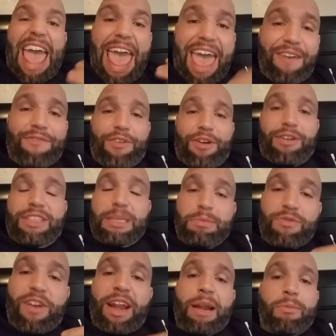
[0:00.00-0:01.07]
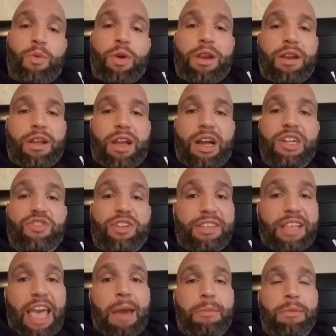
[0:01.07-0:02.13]
ever to be ranked number one in the country as
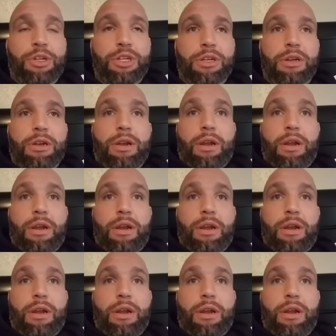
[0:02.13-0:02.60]
an amateur.